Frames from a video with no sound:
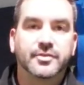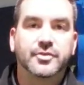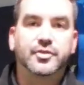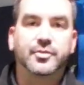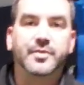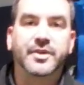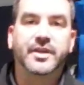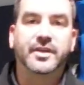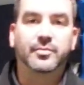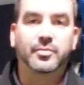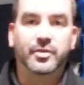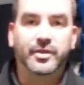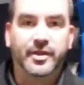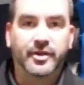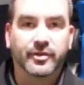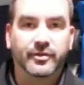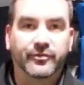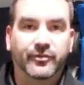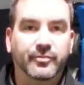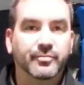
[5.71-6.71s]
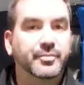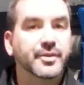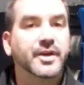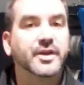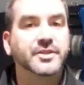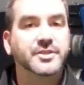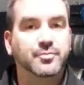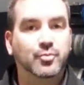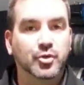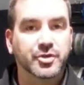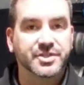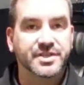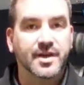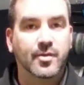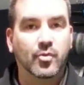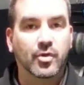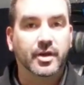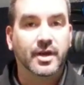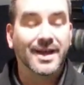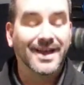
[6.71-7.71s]
Jimmy Kibble here from Beyond Sports
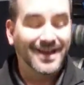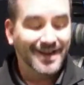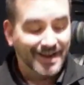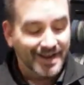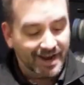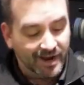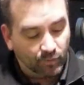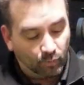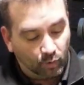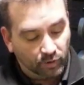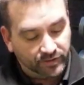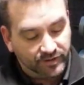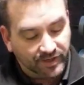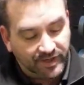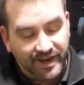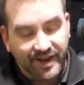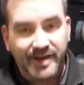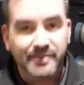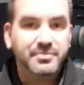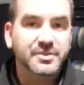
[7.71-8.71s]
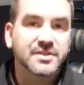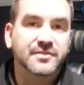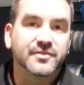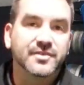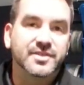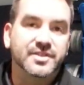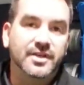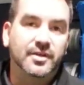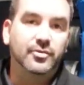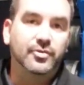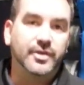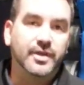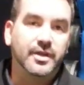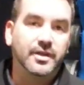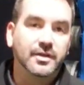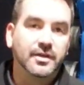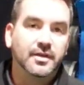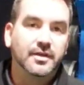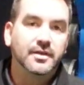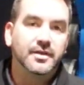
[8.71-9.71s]
Network, and we're at the campus facility
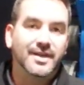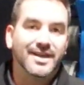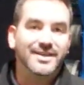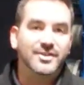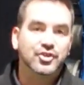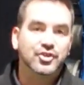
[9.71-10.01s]
in